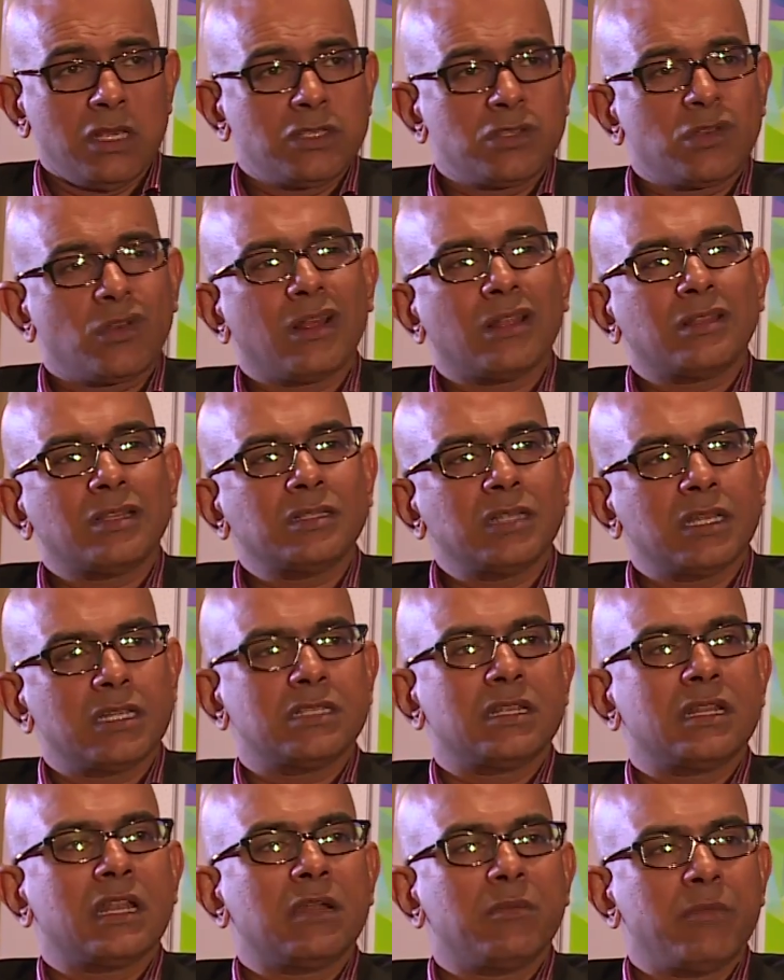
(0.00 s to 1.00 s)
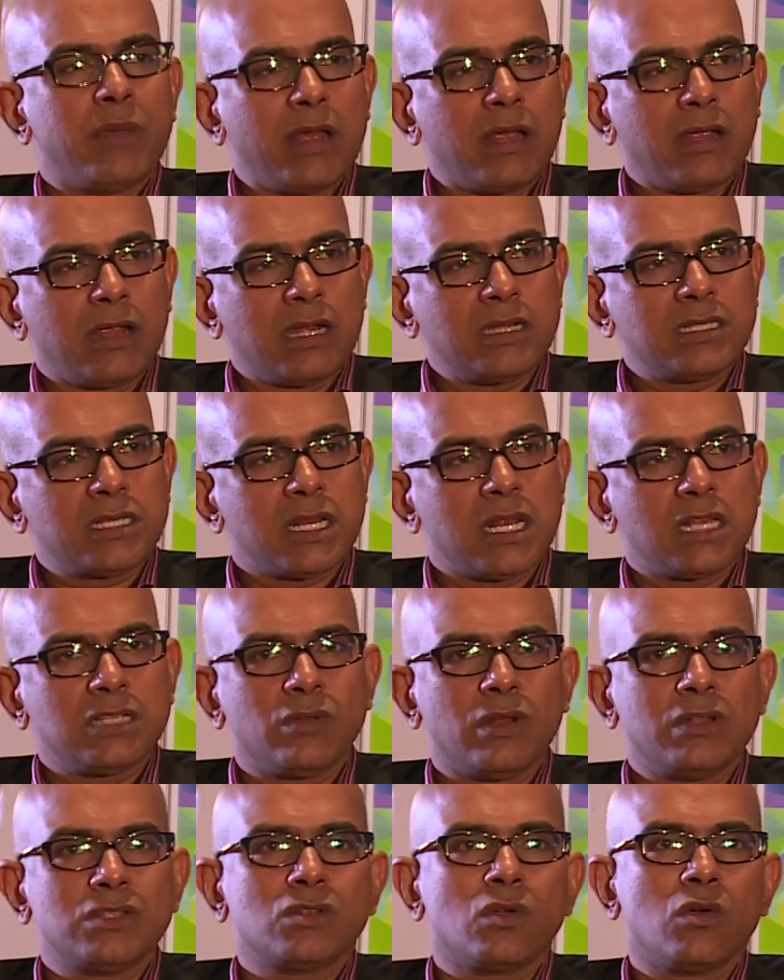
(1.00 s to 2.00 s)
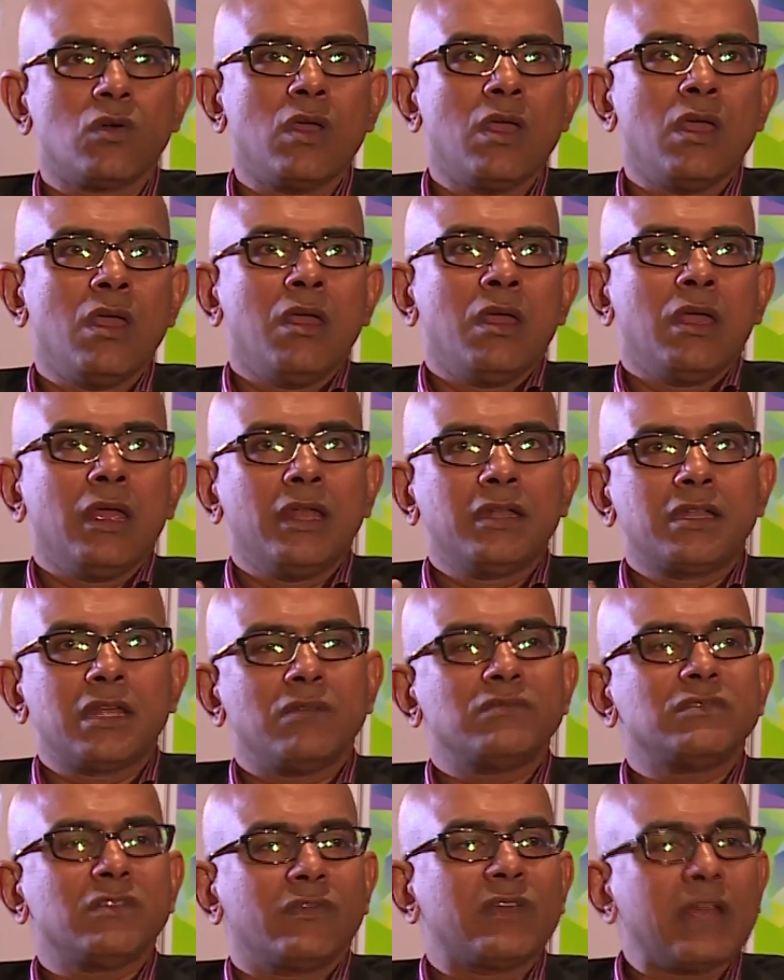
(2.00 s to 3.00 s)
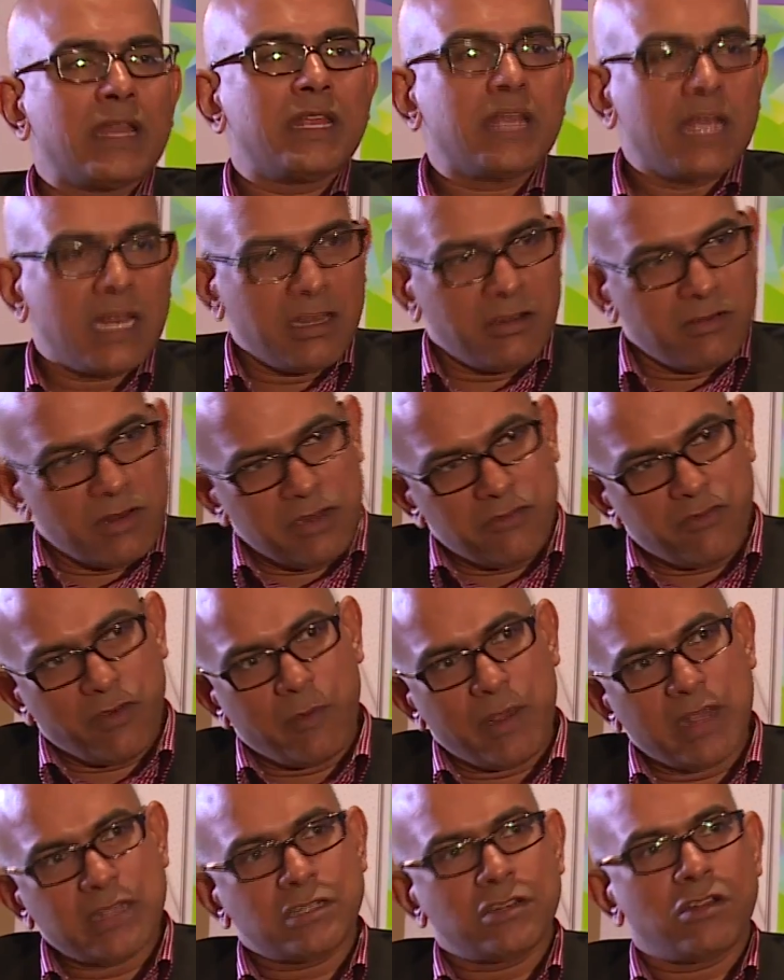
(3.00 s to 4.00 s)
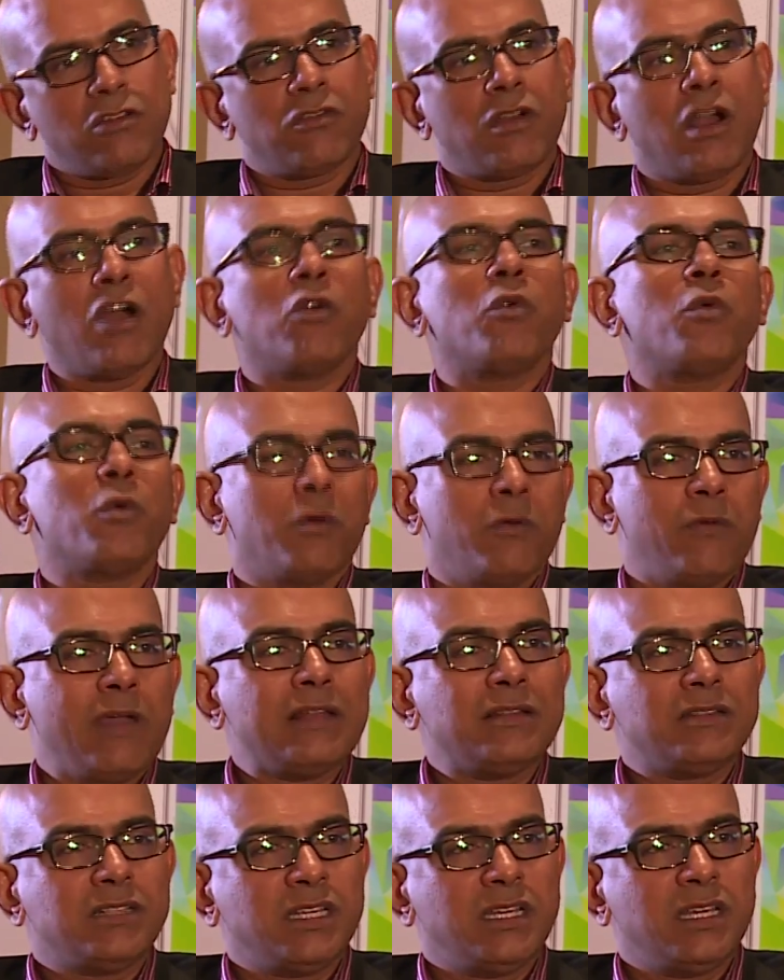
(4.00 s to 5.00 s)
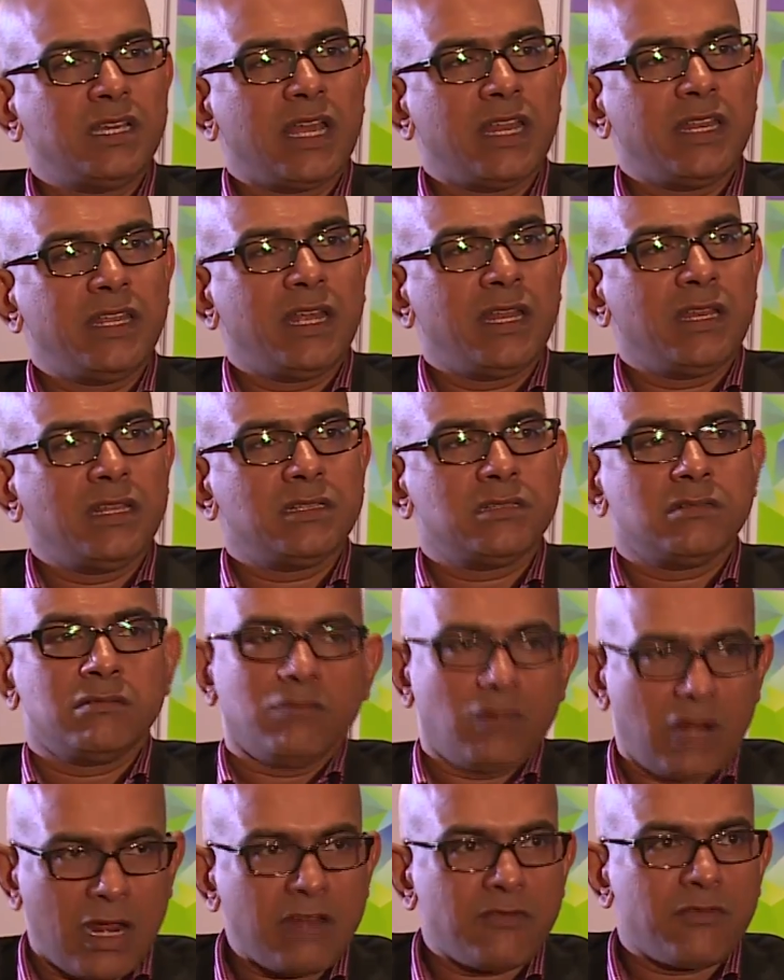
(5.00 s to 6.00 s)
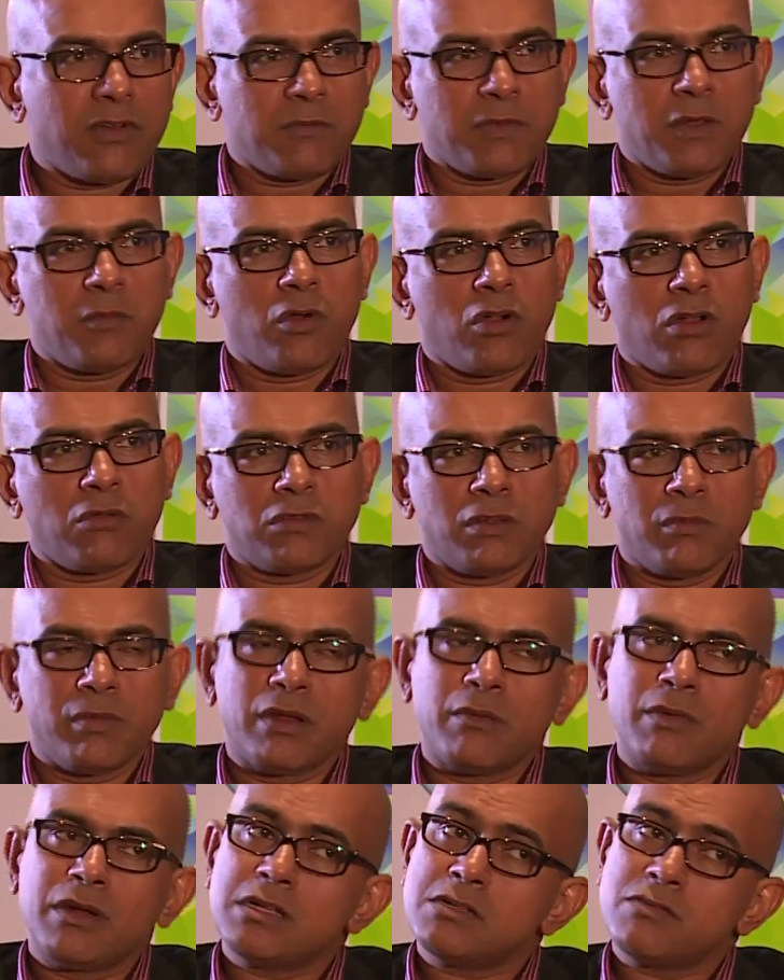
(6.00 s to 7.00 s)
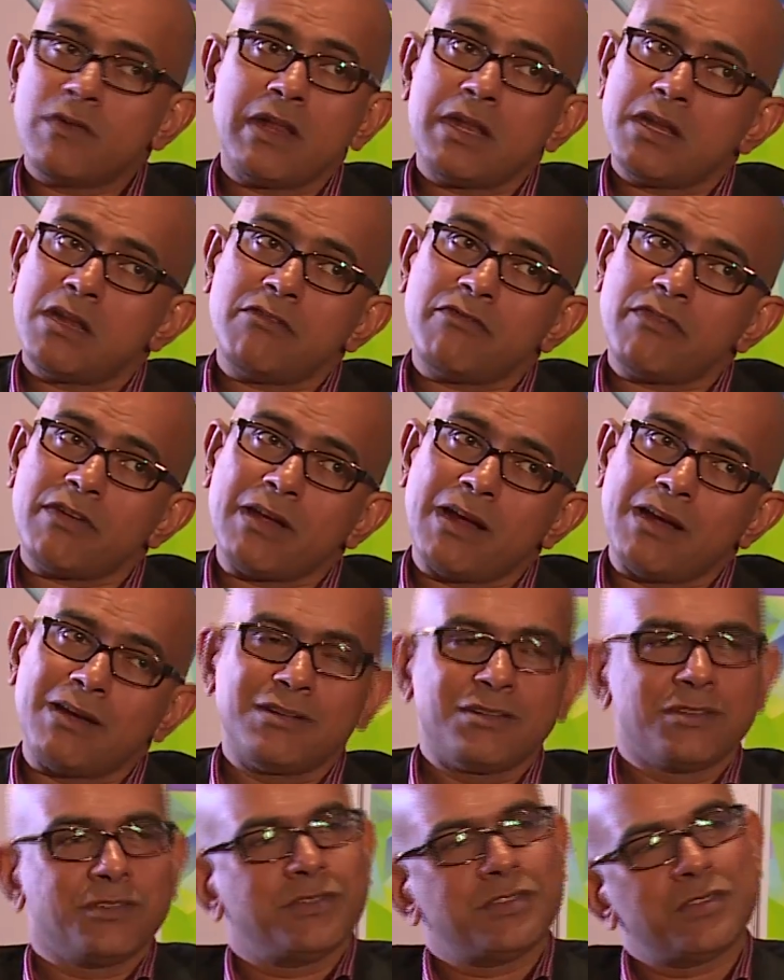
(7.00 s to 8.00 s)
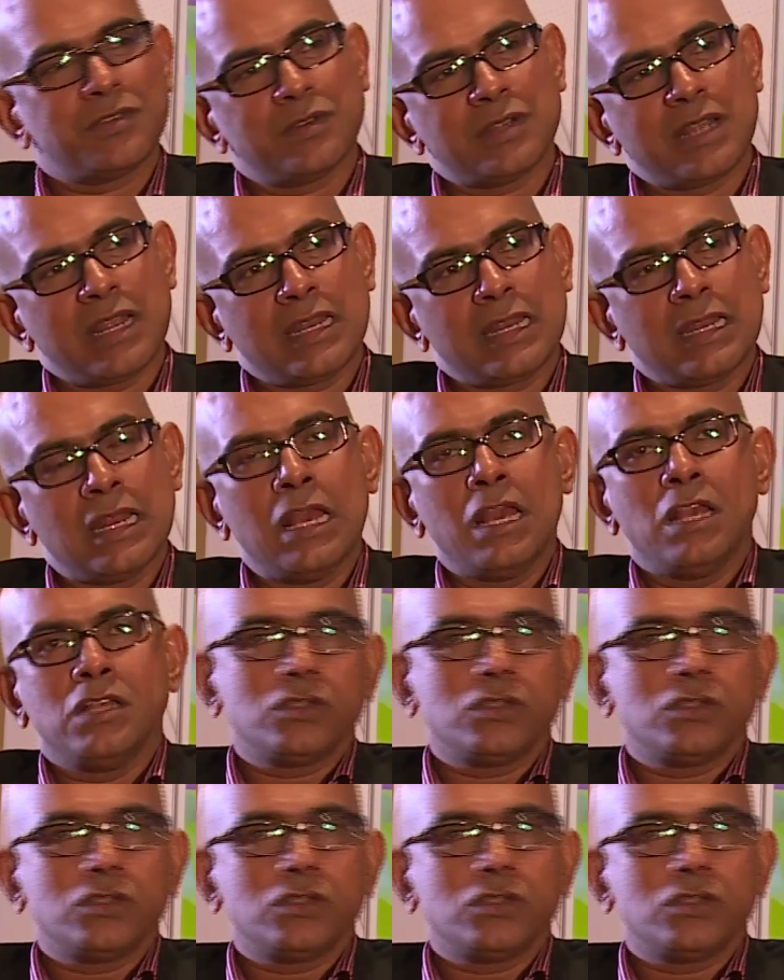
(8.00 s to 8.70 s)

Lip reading: So I think there is an unbanked culture as well. So in terms of getting an information of how wealthy Kenyan is right from the bottom of the pyramid, it's very difficult to get it.